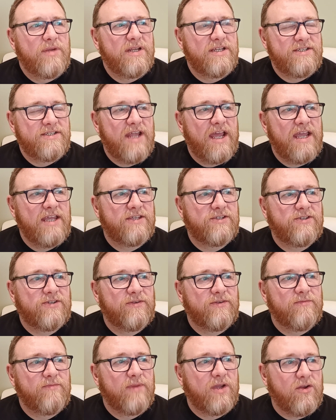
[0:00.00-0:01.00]
But it's
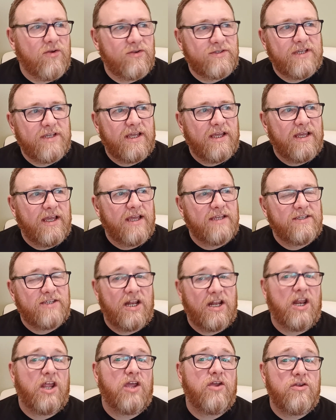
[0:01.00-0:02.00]
nice because it's
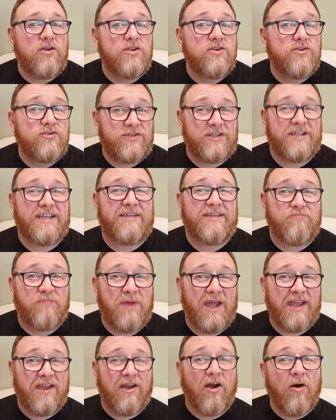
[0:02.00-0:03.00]
allowing you to
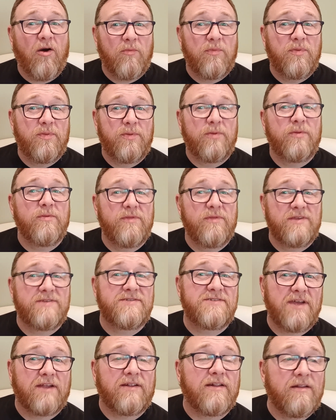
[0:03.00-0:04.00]
pick up the
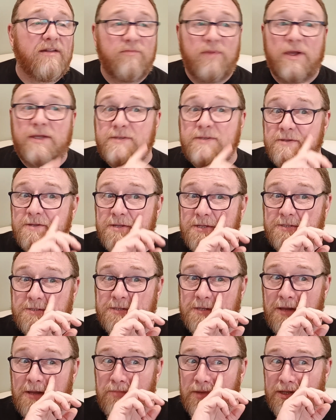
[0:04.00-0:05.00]
subtle
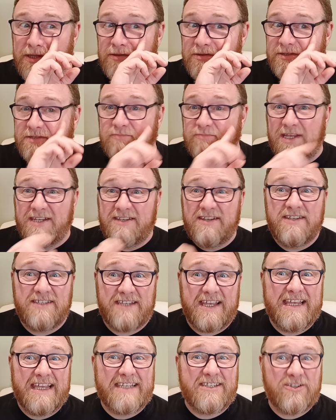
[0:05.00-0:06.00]
bitterness. I mean, the
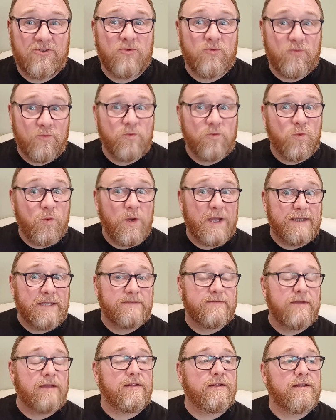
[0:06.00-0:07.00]
bitterness is quite
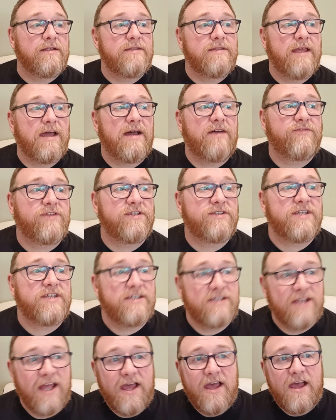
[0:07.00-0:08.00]
subtle in the
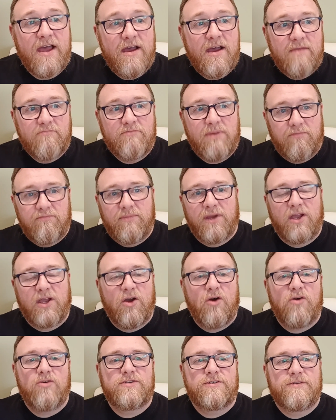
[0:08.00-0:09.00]
aftertaste, but
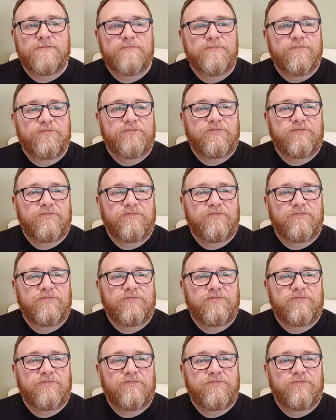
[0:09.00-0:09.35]
because